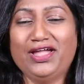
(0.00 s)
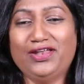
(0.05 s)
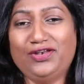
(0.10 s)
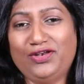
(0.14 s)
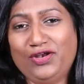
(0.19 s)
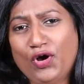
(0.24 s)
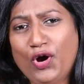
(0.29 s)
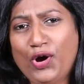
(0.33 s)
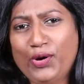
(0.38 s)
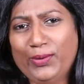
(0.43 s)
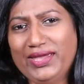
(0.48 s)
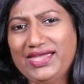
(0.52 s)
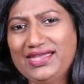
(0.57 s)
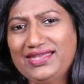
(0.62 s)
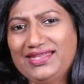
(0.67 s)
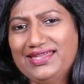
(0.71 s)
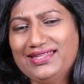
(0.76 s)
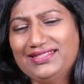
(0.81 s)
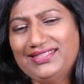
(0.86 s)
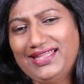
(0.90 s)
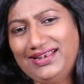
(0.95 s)

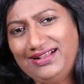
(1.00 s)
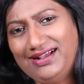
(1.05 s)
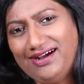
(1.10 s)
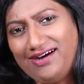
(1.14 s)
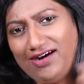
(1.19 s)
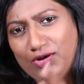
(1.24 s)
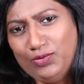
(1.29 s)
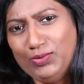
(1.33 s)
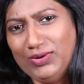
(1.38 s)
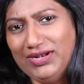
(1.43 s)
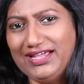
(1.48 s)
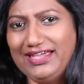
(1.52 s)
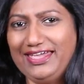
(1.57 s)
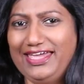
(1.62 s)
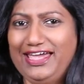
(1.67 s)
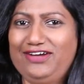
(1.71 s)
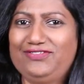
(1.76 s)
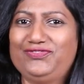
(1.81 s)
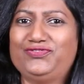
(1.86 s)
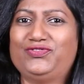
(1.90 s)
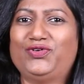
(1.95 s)
knowing that God will
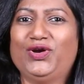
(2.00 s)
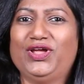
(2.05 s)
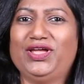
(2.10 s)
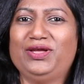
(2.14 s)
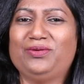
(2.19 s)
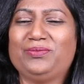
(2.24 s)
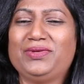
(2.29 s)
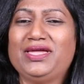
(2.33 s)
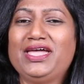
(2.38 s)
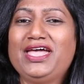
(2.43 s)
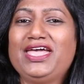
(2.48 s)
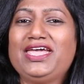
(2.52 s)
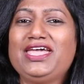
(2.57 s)
care for him.